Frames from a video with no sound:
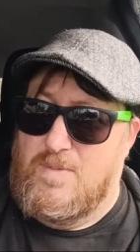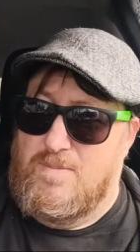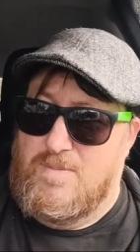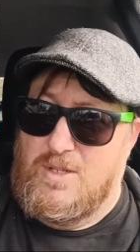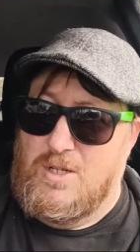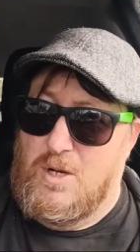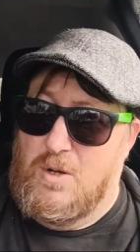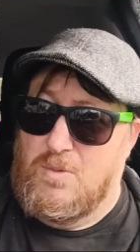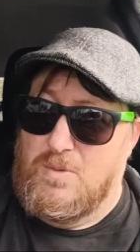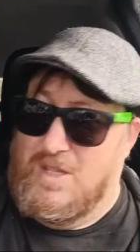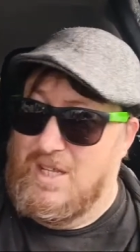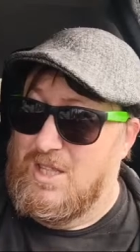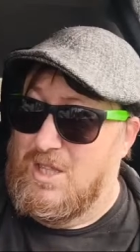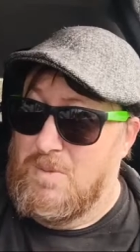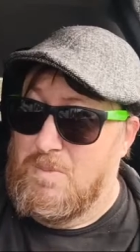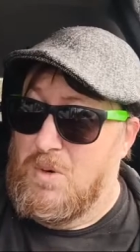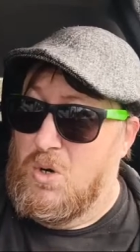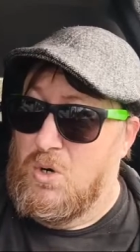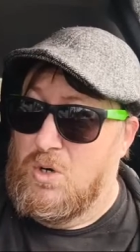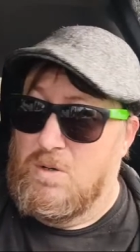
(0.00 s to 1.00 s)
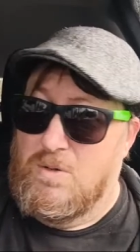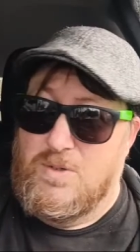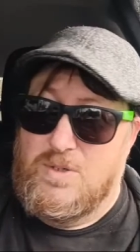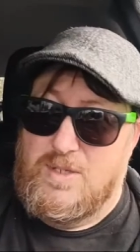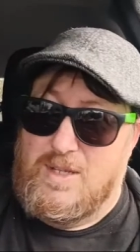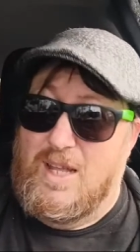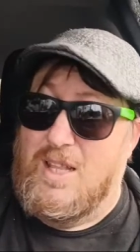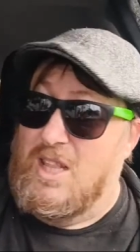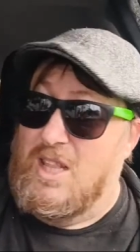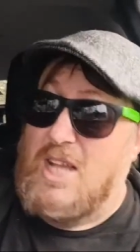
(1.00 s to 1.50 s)
you know, did the
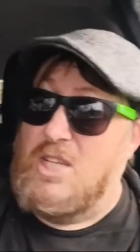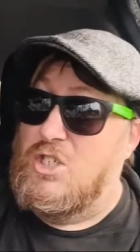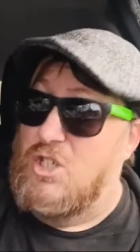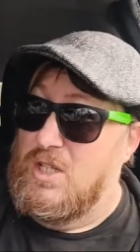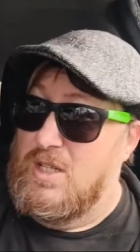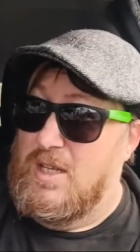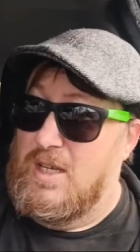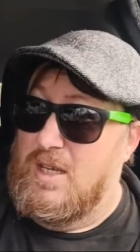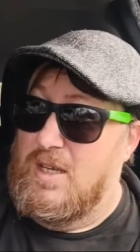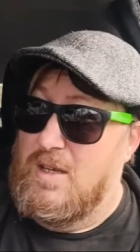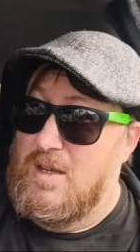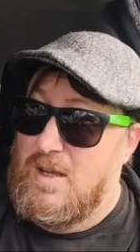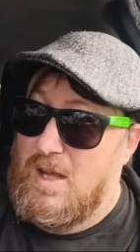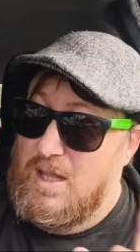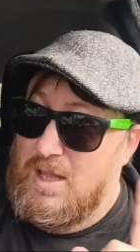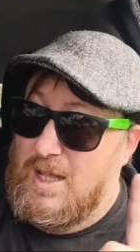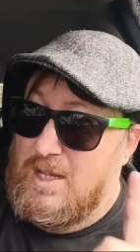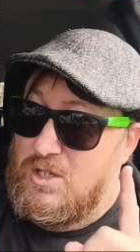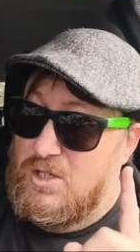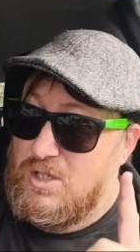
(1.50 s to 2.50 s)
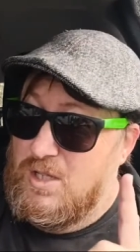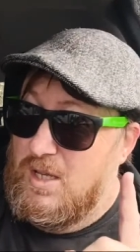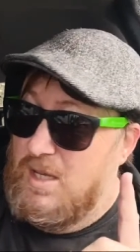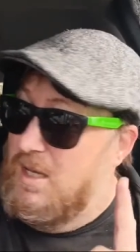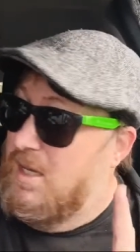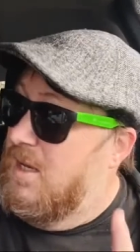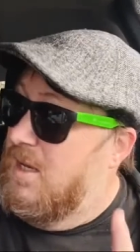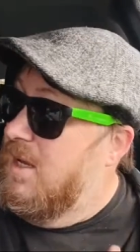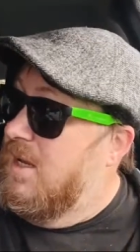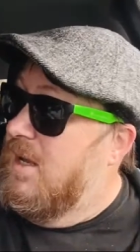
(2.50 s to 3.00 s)
murders. Allegedly. Allegedly.
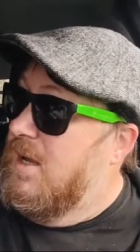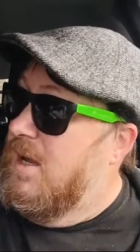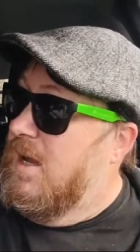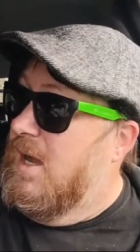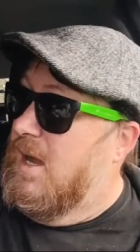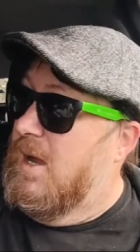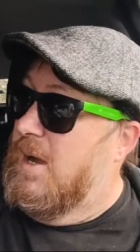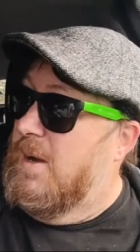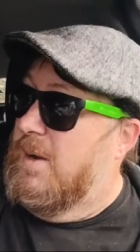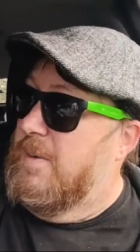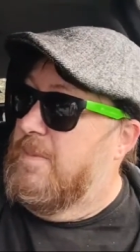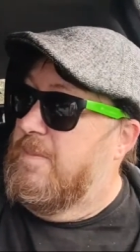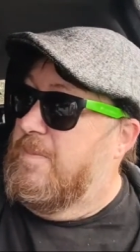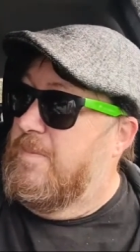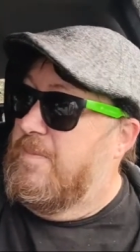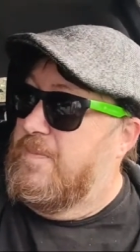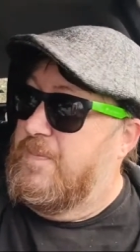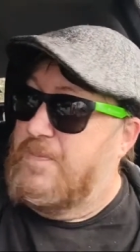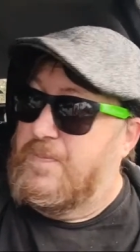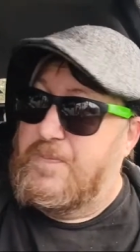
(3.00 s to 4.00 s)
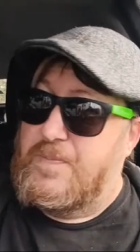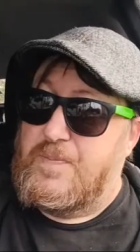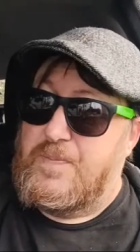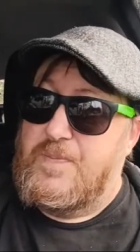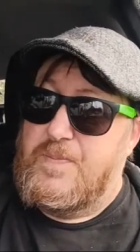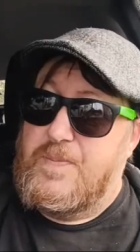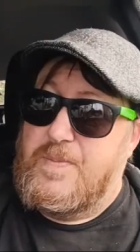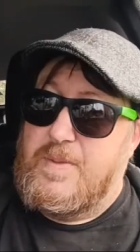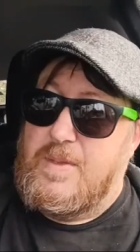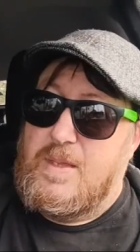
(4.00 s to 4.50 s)
Um
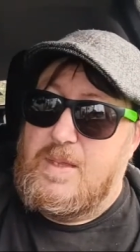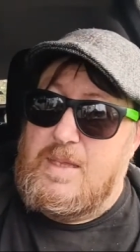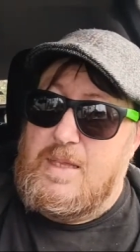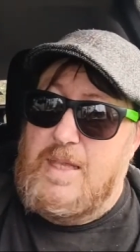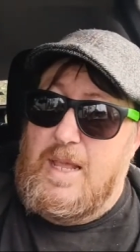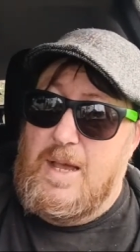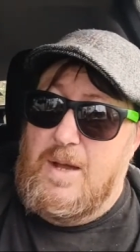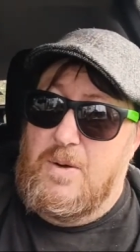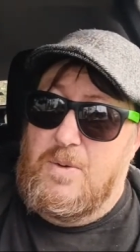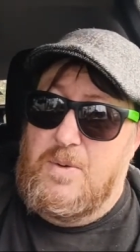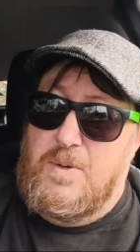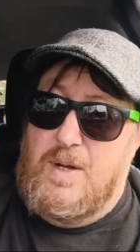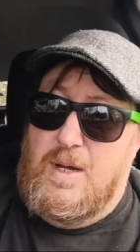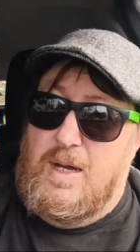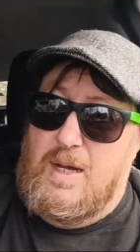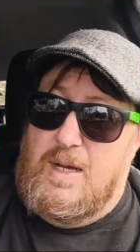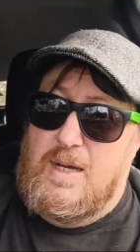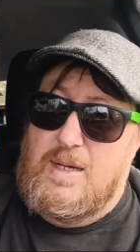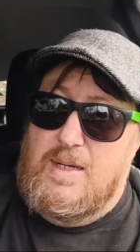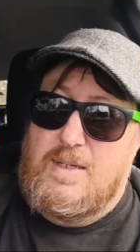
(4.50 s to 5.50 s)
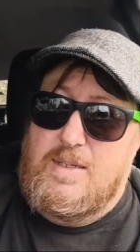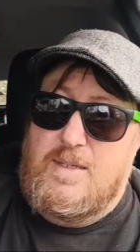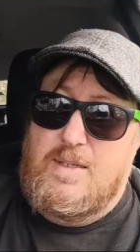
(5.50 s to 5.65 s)
now uh